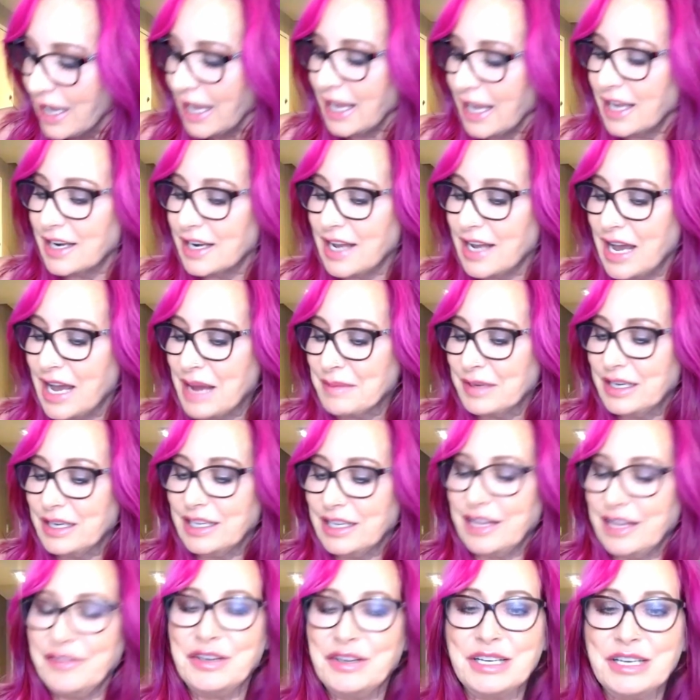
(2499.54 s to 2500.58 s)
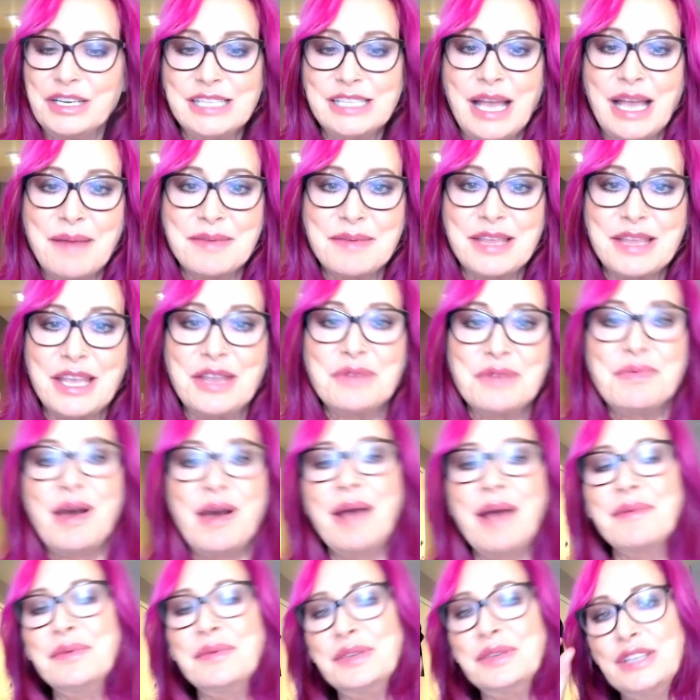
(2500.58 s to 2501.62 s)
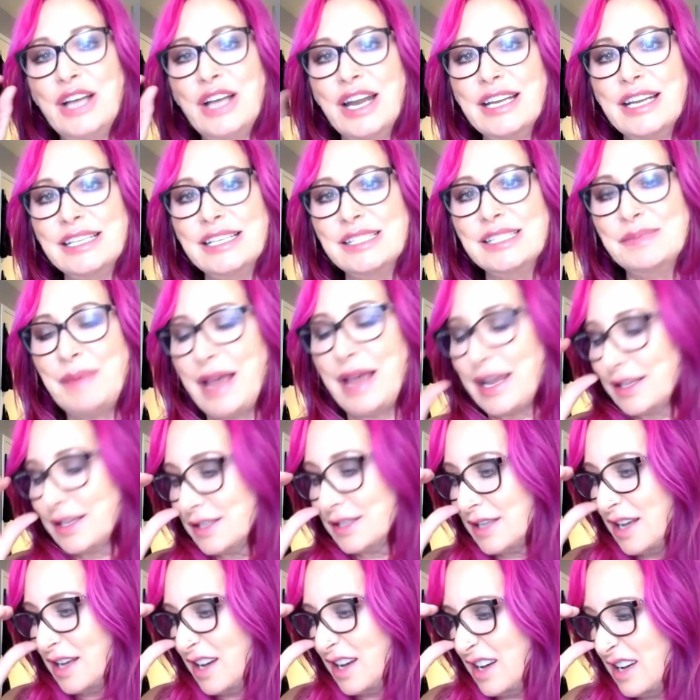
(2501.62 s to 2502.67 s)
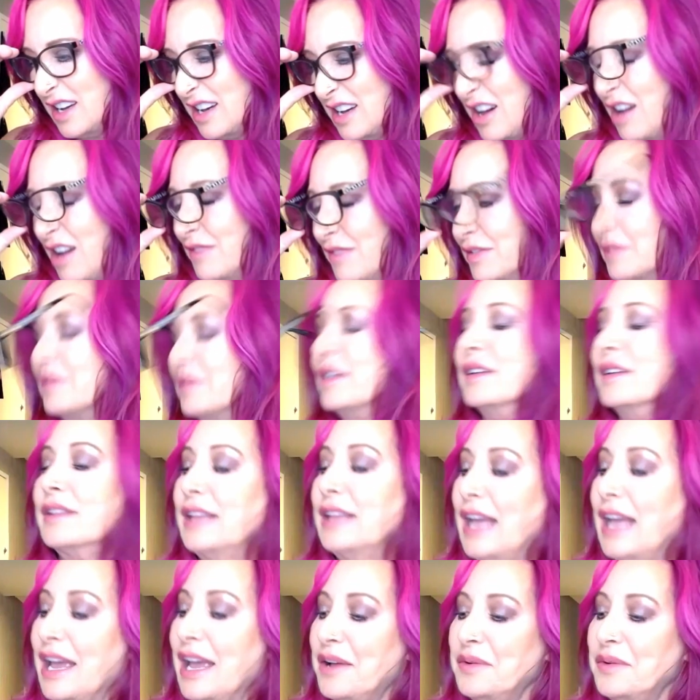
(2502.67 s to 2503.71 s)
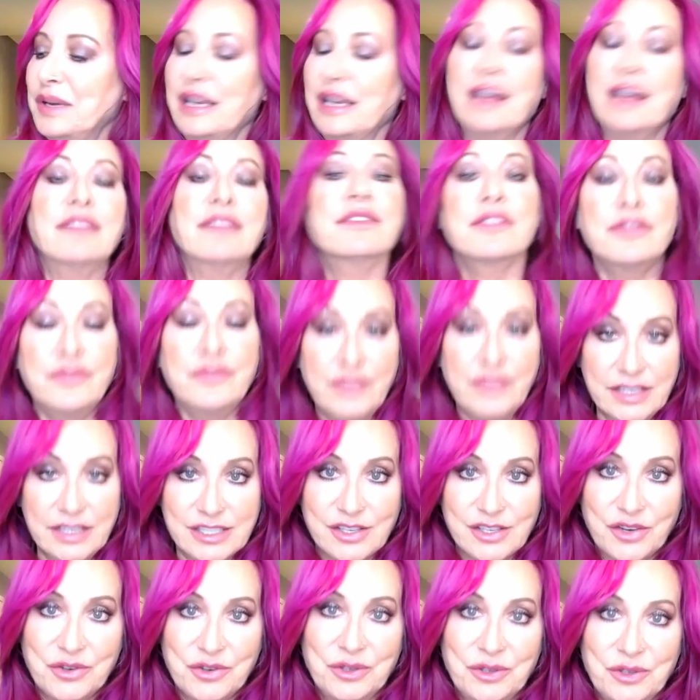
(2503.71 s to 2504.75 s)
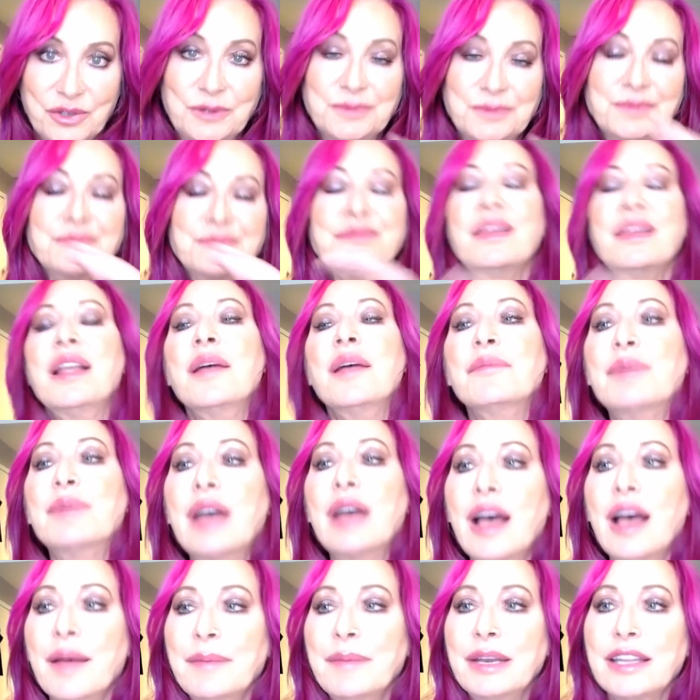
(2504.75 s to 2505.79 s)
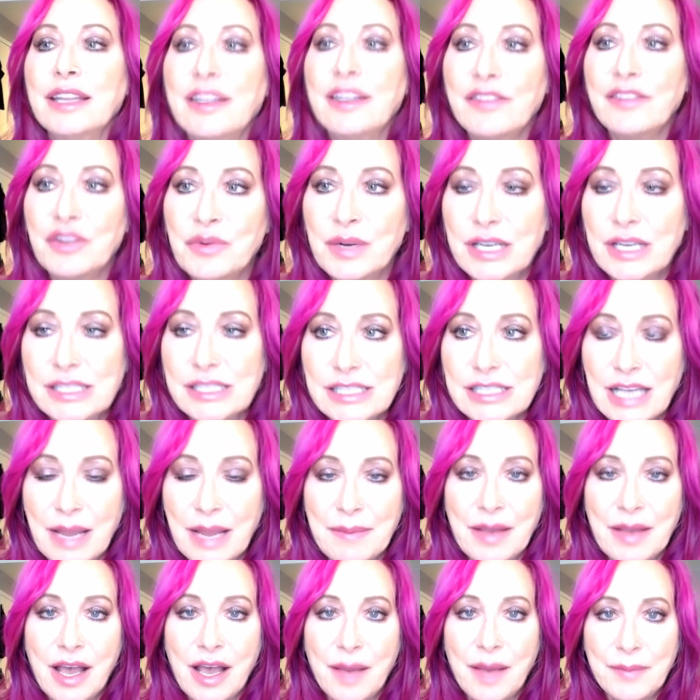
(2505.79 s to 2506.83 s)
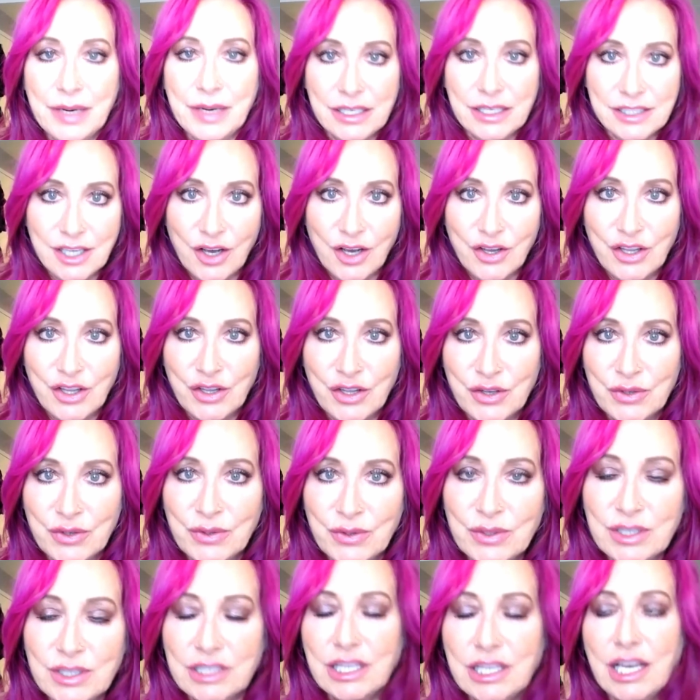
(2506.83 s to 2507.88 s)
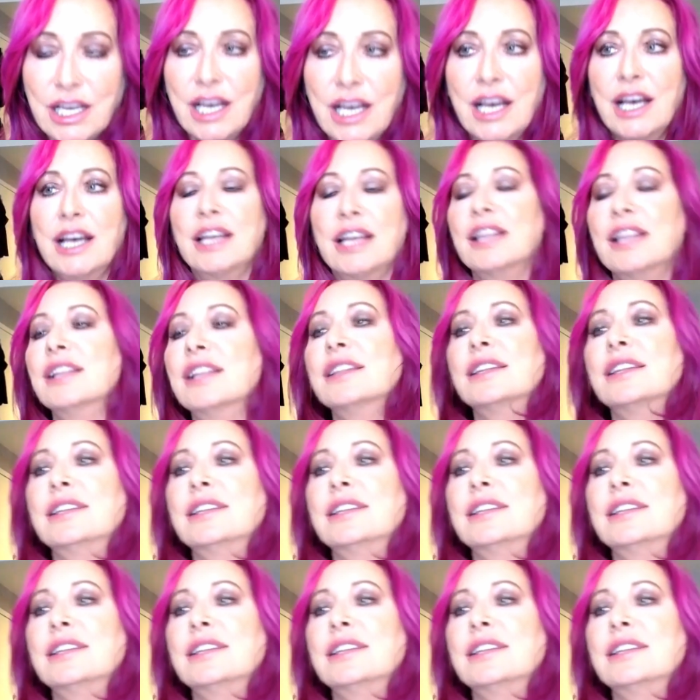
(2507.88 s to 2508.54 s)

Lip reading: And I'm going to give you an assignment that you probably would not expect off of the equity of physical. But I'm going to give you an assignment. I'm going to tell you that